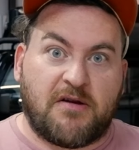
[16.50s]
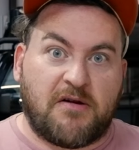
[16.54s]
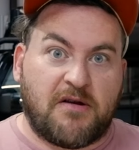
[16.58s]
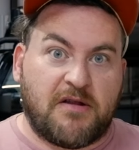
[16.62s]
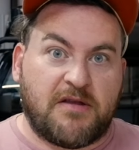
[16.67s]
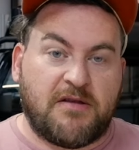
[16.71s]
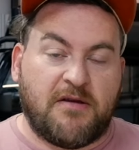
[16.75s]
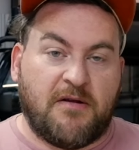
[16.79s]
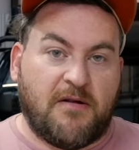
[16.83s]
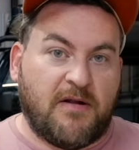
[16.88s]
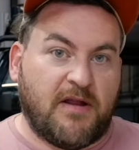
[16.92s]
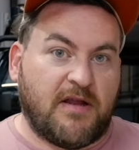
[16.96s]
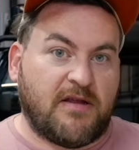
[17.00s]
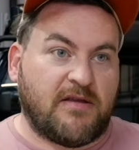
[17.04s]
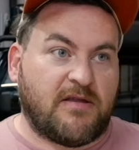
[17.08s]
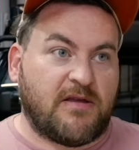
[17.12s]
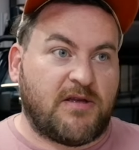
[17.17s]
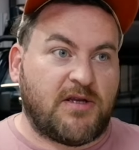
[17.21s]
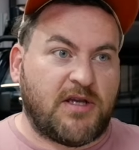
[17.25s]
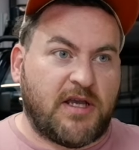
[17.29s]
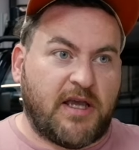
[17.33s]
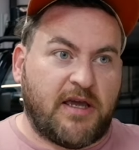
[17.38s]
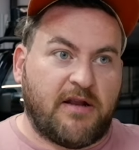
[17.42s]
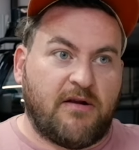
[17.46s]
started tuning into
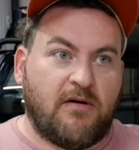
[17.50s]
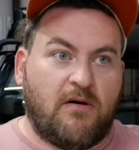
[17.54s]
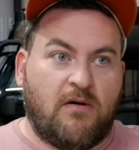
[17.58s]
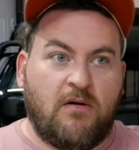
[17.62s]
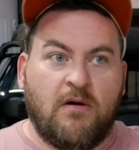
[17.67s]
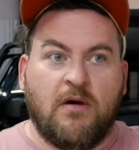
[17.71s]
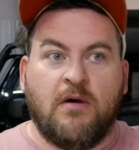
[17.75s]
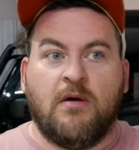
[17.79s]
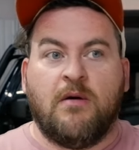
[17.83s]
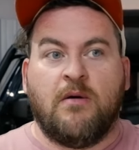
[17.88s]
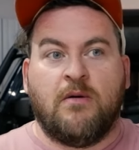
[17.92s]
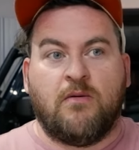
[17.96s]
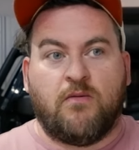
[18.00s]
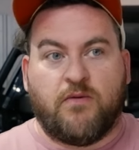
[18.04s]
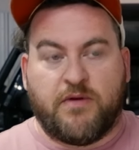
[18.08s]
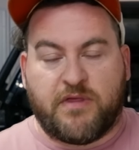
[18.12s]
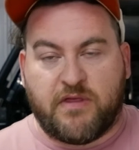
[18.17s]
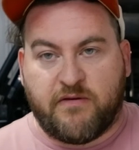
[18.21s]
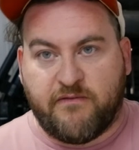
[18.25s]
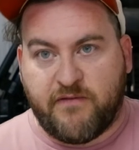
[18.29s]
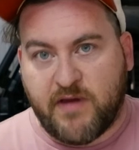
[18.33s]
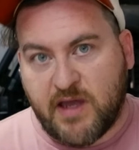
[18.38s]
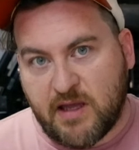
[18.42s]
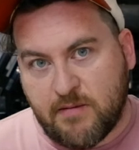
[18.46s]
the channel
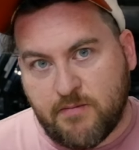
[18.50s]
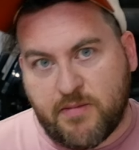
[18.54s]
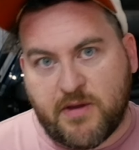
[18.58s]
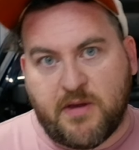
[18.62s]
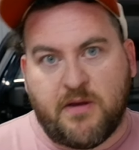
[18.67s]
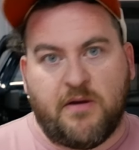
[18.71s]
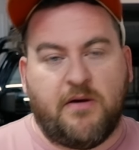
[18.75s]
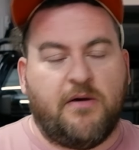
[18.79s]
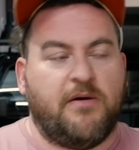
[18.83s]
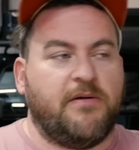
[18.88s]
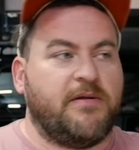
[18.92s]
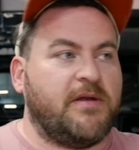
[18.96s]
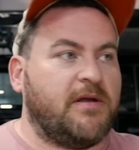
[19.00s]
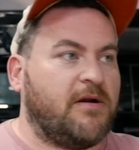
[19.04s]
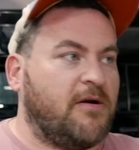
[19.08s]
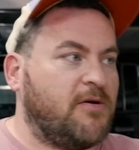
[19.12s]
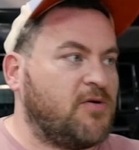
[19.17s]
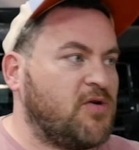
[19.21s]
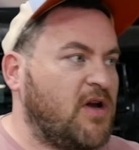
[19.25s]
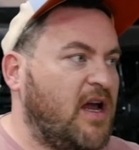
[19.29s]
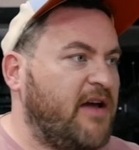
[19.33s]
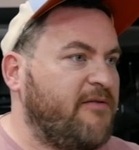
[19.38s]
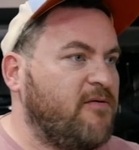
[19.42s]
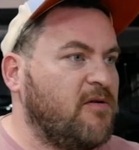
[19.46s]
with the van build and our
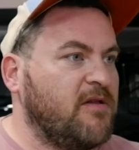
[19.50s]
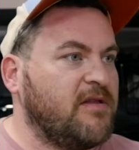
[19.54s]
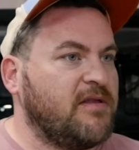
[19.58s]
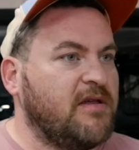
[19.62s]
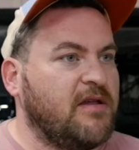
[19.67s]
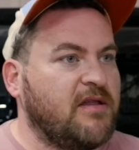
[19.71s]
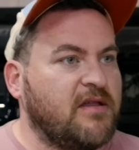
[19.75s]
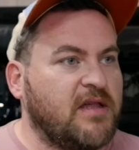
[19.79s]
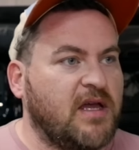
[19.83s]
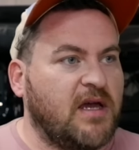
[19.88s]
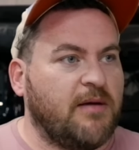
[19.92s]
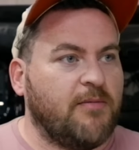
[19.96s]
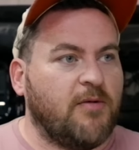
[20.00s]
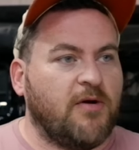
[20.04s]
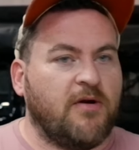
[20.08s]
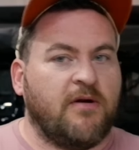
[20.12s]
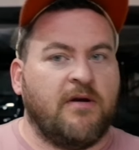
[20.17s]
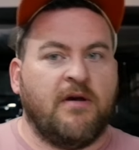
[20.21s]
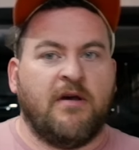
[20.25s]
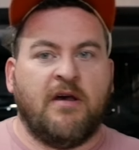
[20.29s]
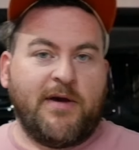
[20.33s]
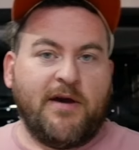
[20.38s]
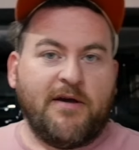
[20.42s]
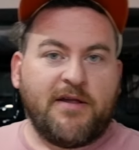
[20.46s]
travels this
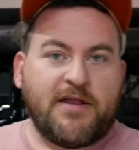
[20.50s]
summer. We